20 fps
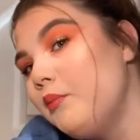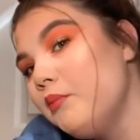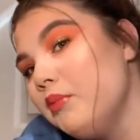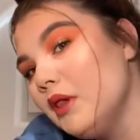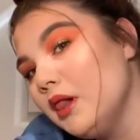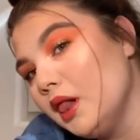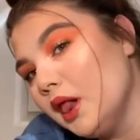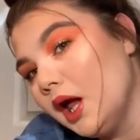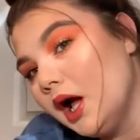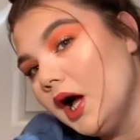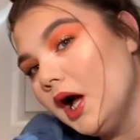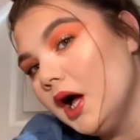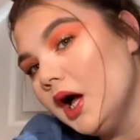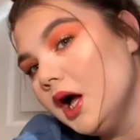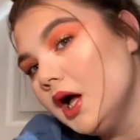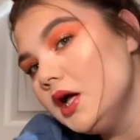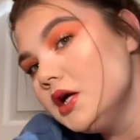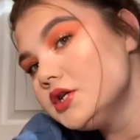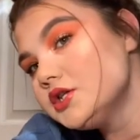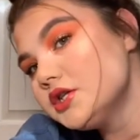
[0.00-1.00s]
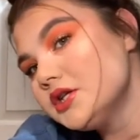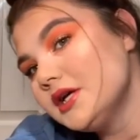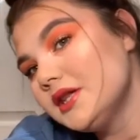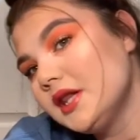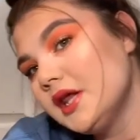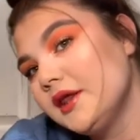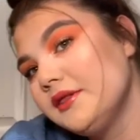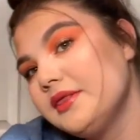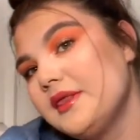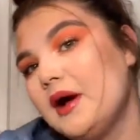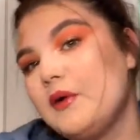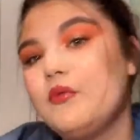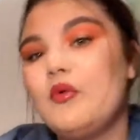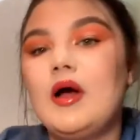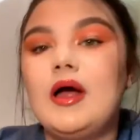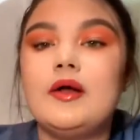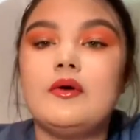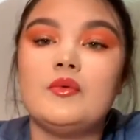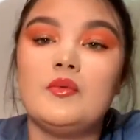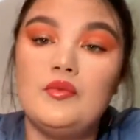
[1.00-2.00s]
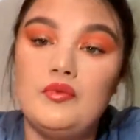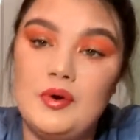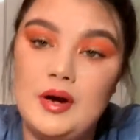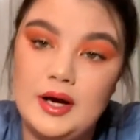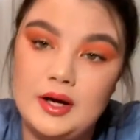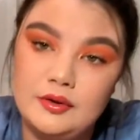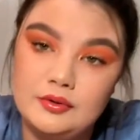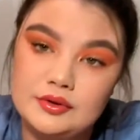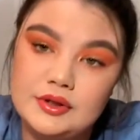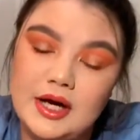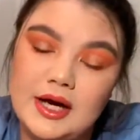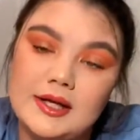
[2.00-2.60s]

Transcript: blush, and then that Wet n Wild